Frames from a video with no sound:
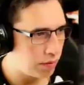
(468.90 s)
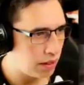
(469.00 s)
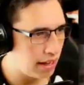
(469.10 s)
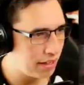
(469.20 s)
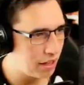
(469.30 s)

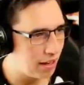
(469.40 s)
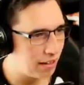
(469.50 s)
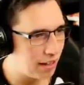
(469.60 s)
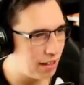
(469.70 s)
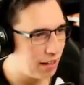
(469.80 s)
Yeah,
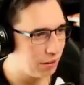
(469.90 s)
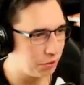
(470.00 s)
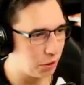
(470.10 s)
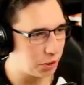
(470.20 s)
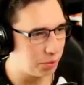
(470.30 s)
Tanaka.
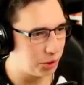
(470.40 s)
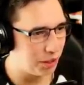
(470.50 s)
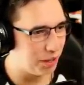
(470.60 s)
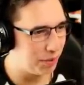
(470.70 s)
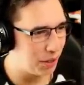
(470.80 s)
Fuck some shit
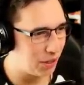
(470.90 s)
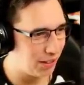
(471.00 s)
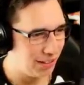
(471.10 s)
up, girl.